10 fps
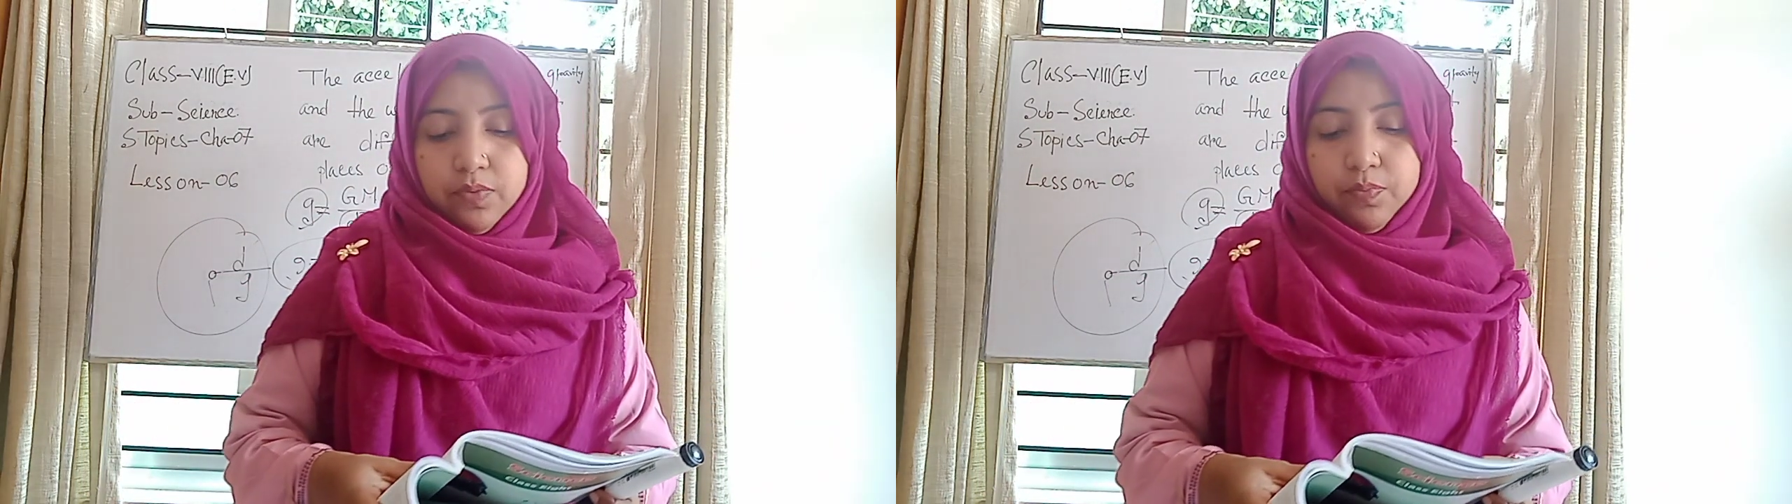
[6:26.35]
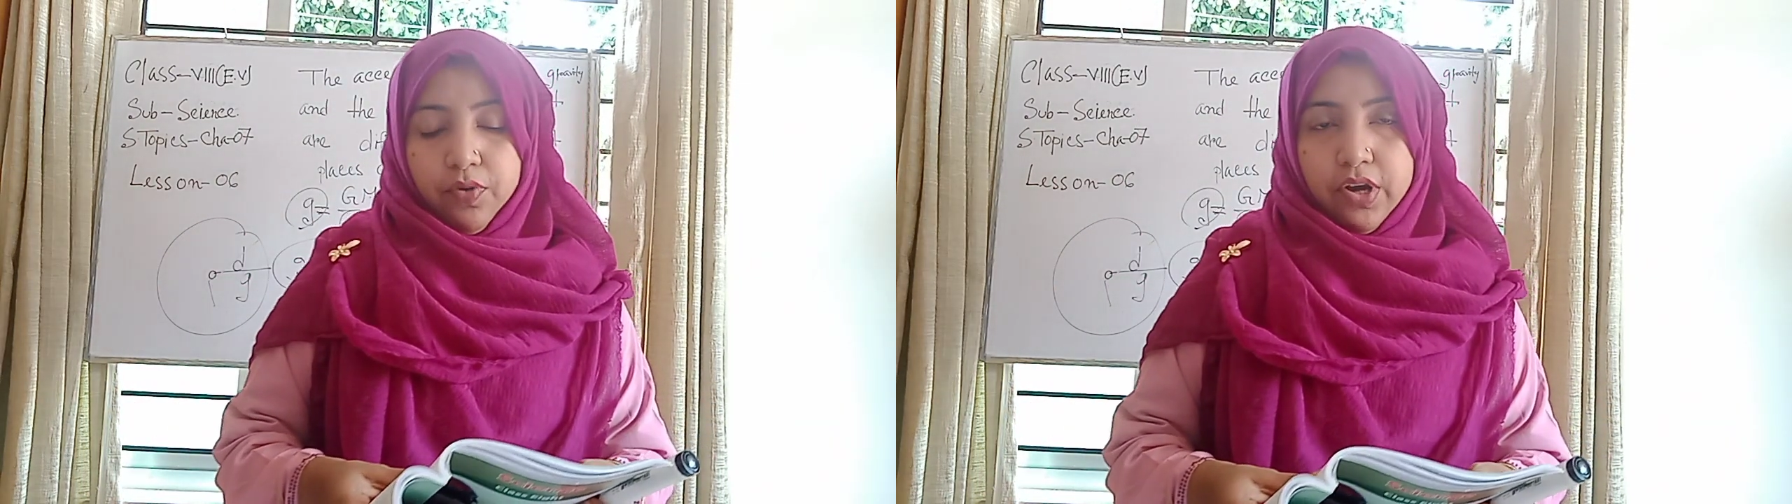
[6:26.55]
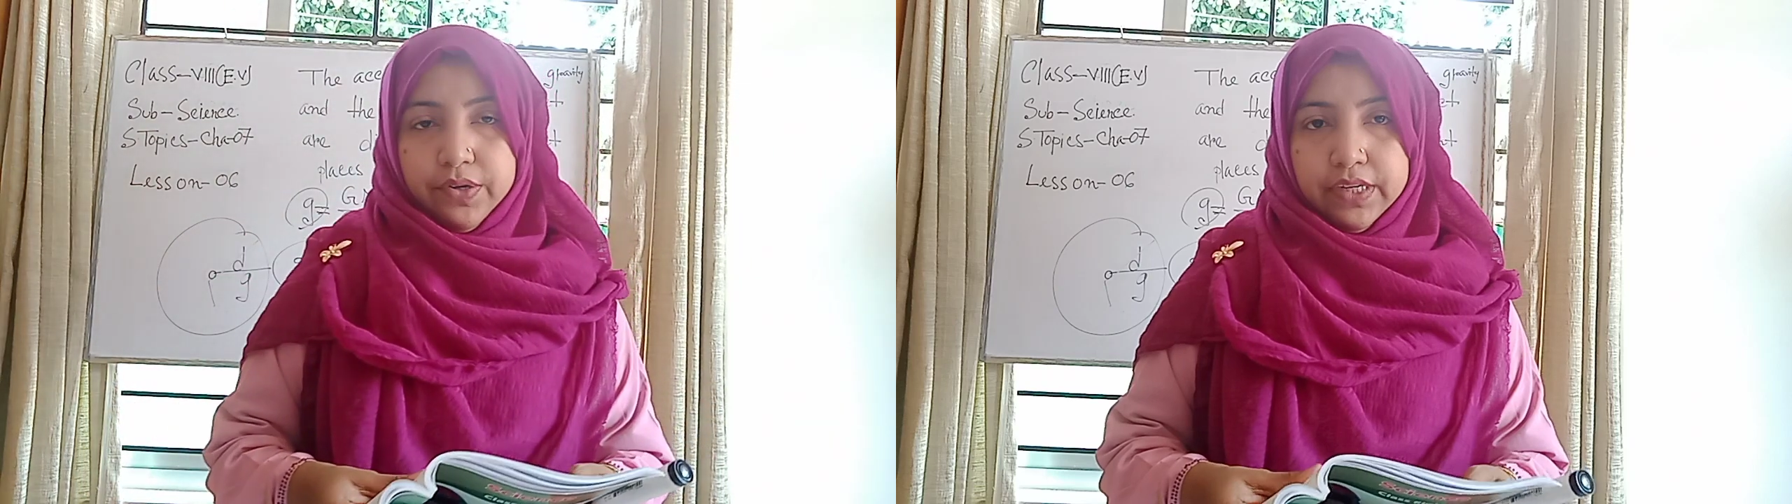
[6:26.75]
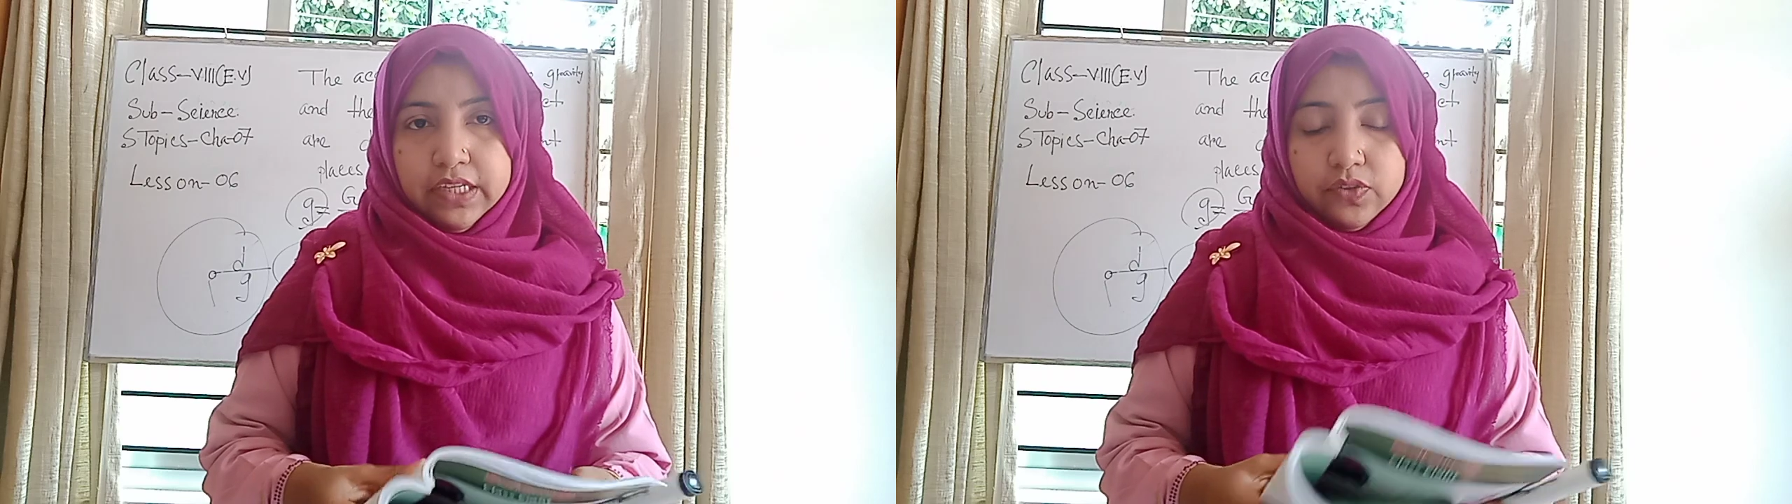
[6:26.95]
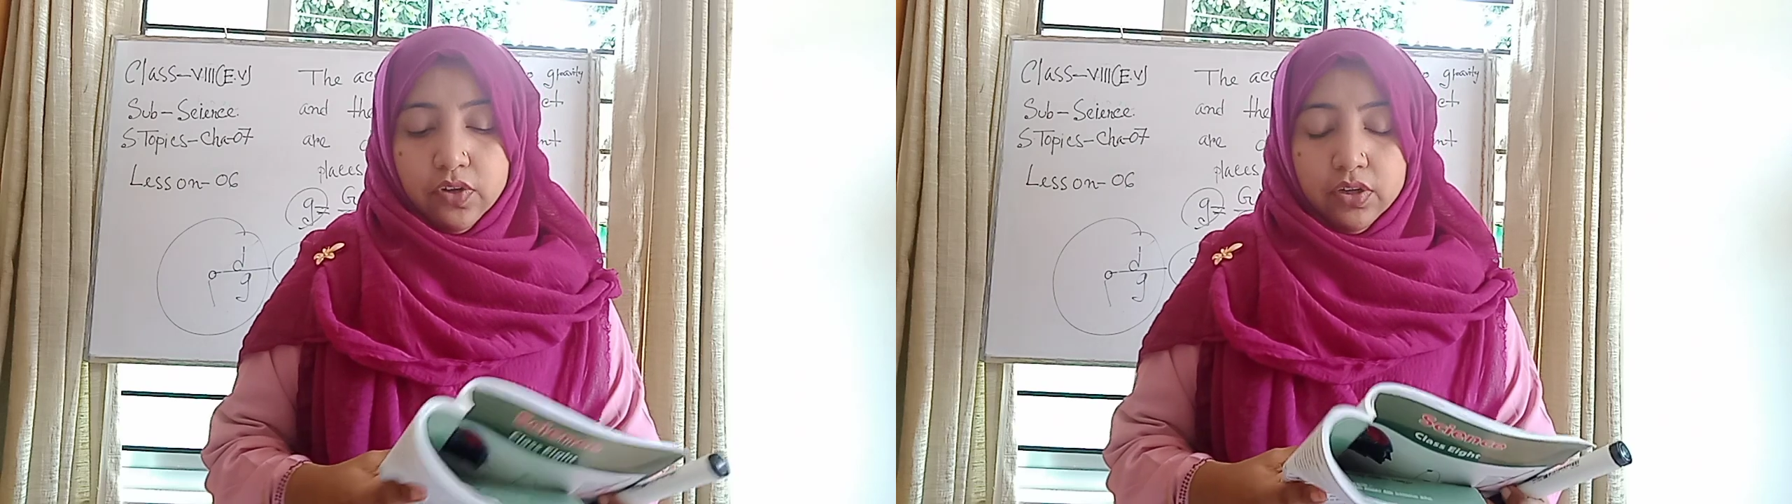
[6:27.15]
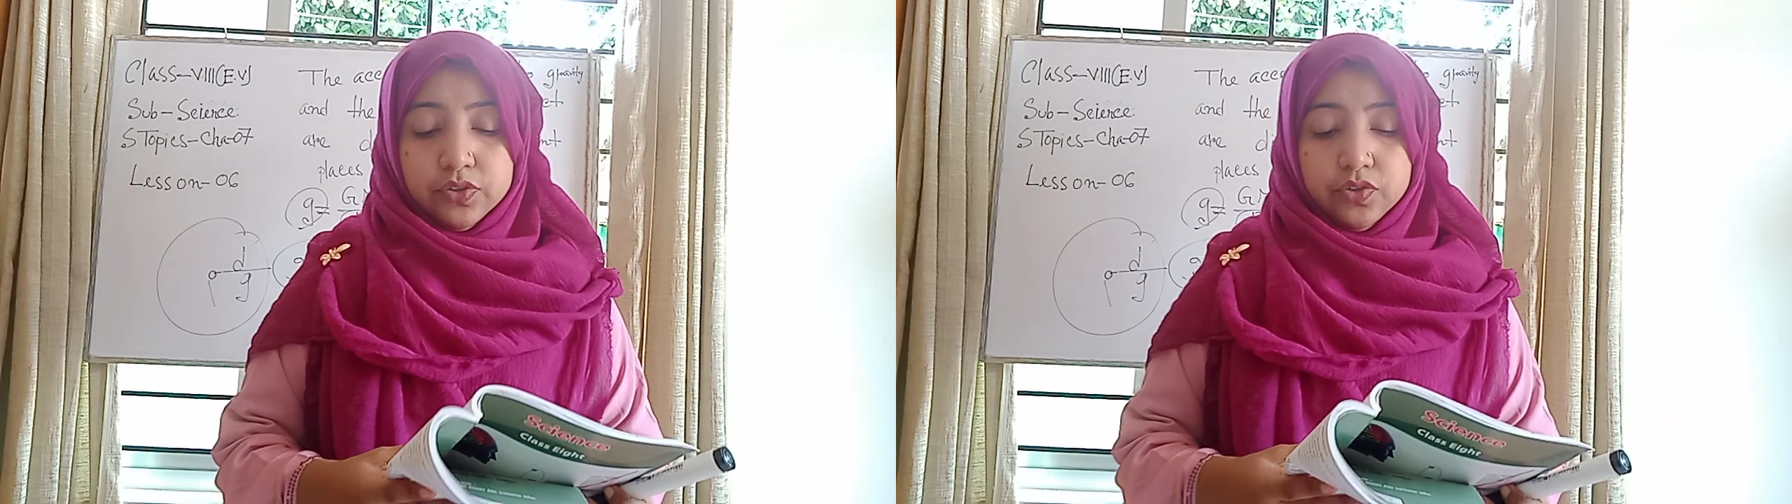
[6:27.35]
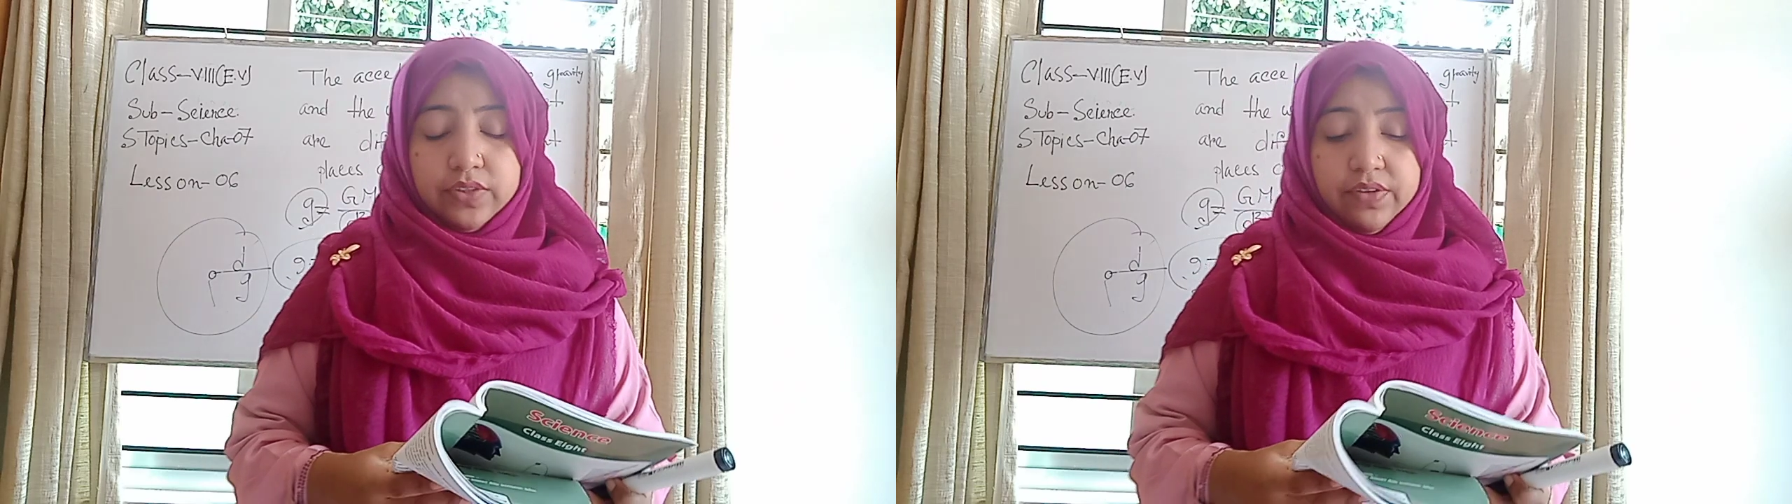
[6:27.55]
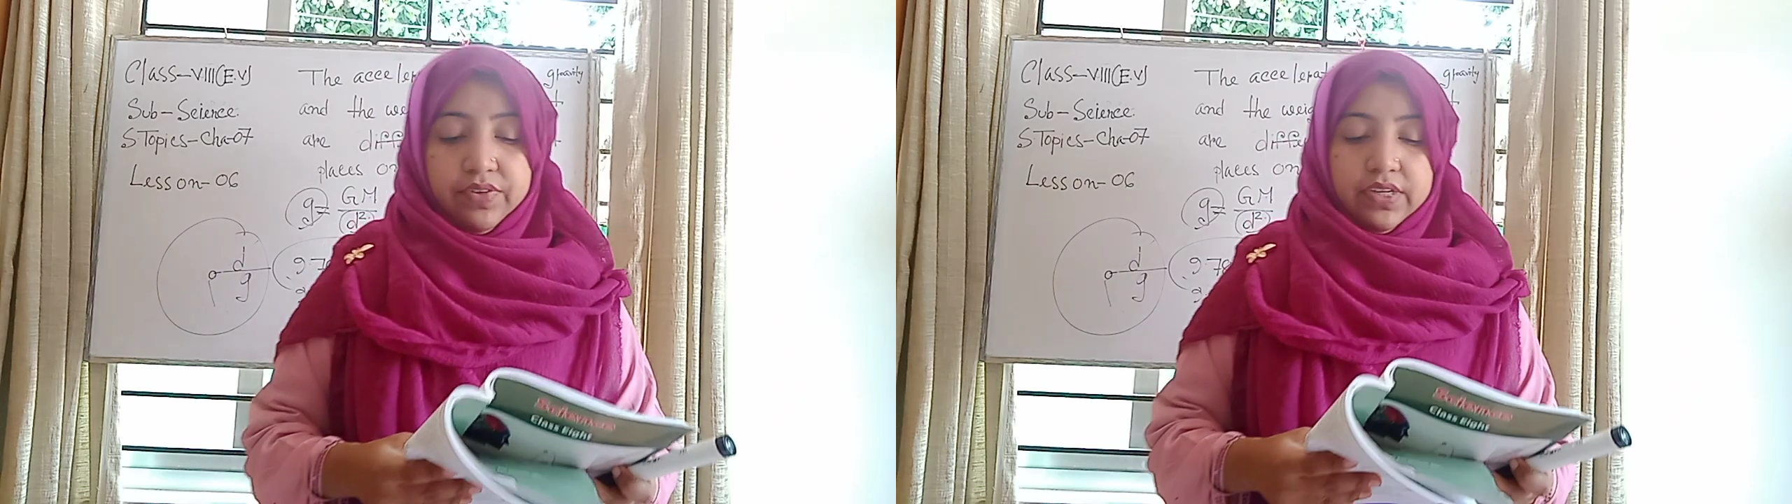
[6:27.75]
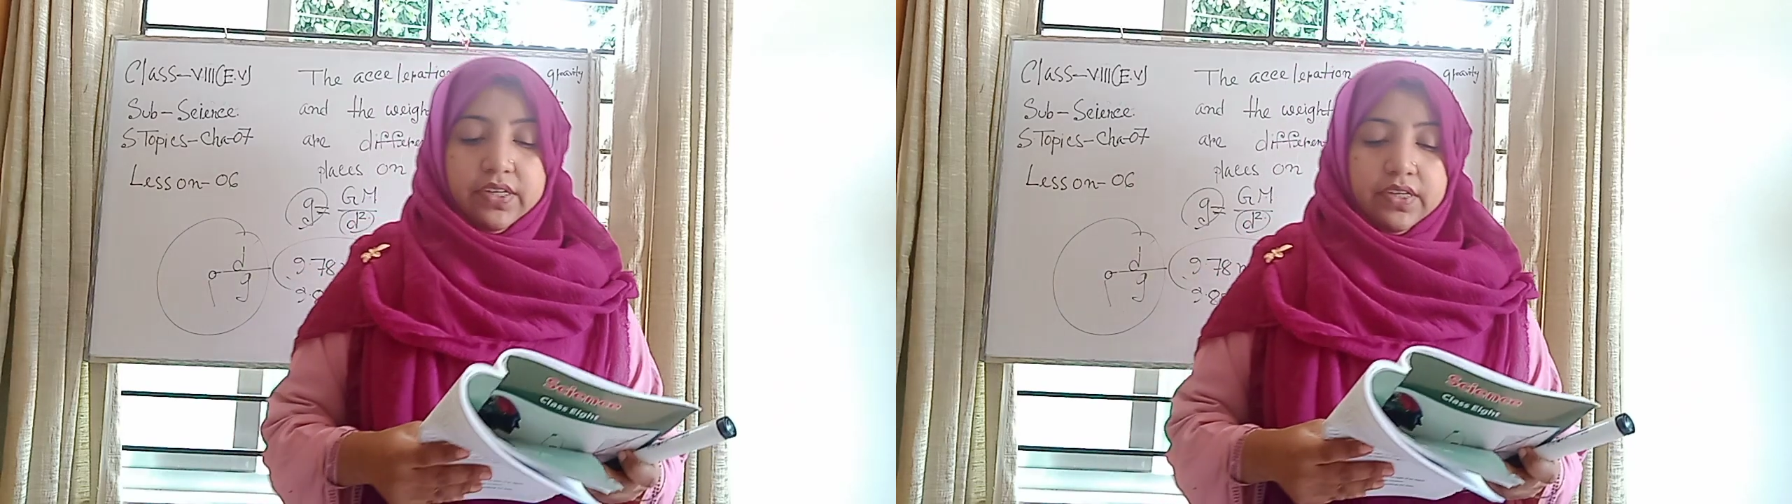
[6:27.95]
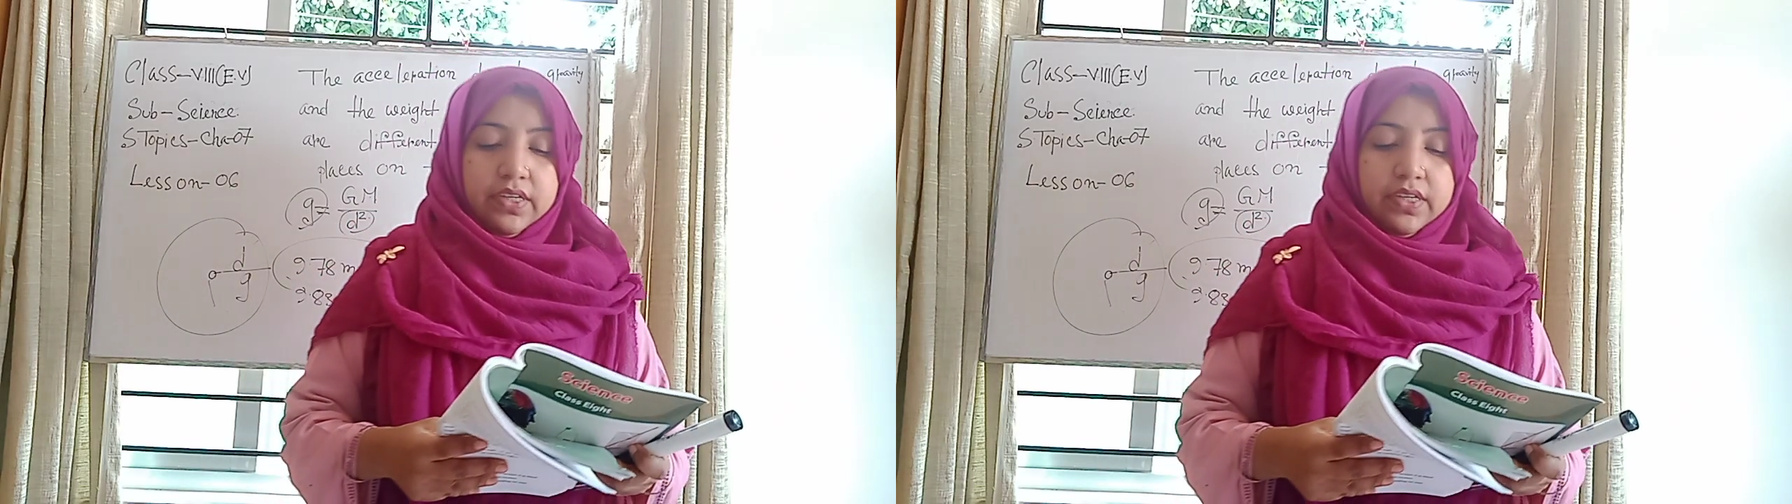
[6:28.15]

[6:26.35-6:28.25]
point is also definite.